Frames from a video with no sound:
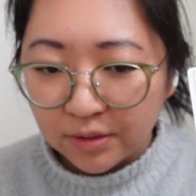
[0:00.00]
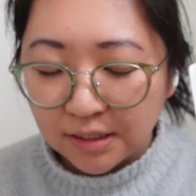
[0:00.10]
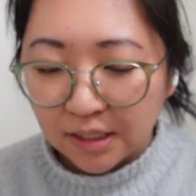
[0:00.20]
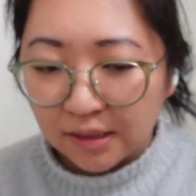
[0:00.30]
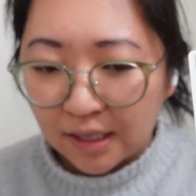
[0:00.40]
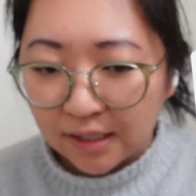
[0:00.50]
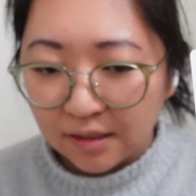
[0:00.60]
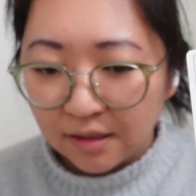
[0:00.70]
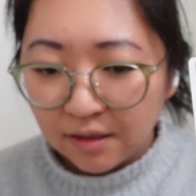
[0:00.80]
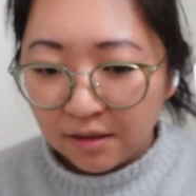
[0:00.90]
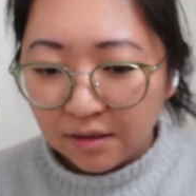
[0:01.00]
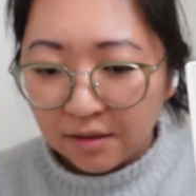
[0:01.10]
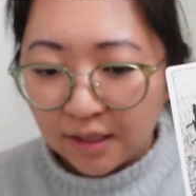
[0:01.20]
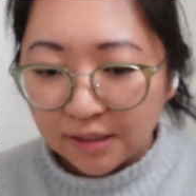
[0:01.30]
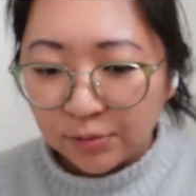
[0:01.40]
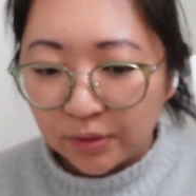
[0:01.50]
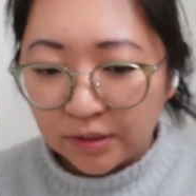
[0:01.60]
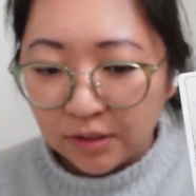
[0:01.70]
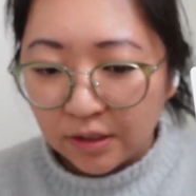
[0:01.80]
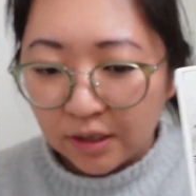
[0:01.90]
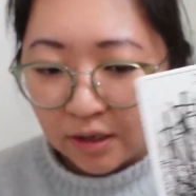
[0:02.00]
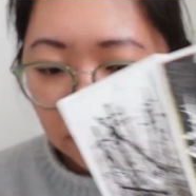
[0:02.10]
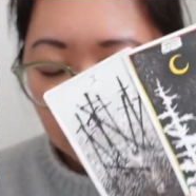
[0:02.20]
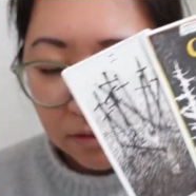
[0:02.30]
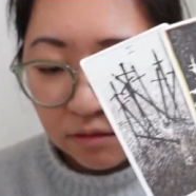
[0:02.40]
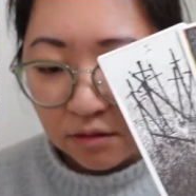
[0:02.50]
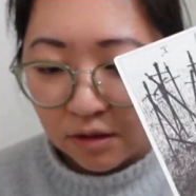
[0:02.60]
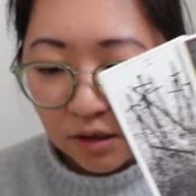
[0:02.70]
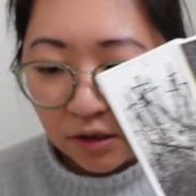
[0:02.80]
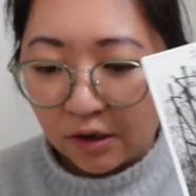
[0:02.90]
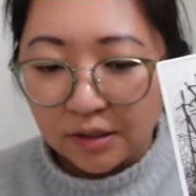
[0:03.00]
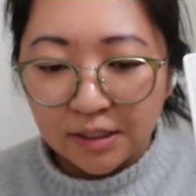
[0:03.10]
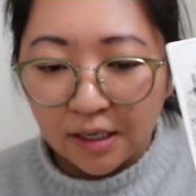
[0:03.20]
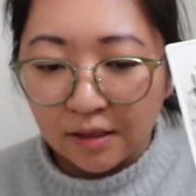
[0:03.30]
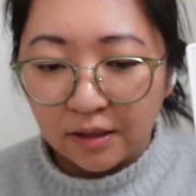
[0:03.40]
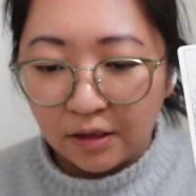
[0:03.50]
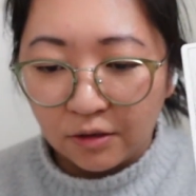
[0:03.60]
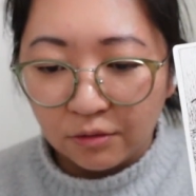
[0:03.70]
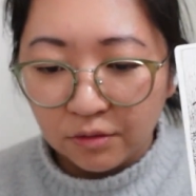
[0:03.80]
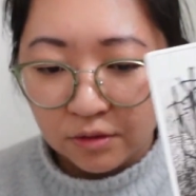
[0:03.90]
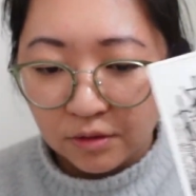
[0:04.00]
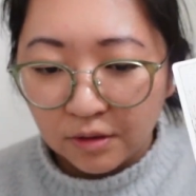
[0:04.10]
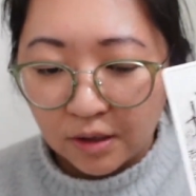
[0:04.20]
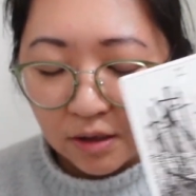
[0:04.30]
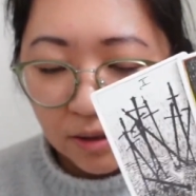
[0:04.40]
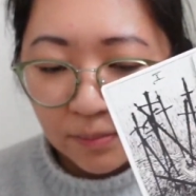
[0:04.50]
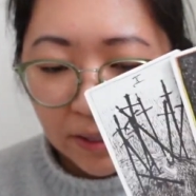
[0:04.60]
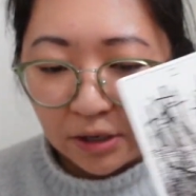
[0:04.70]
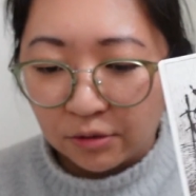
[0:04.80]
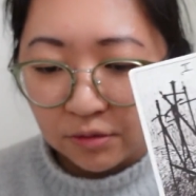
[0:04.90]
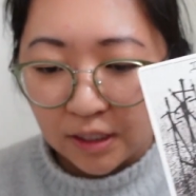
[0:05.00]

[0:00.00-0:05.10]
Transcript: It's like that that's what they are not telling you about.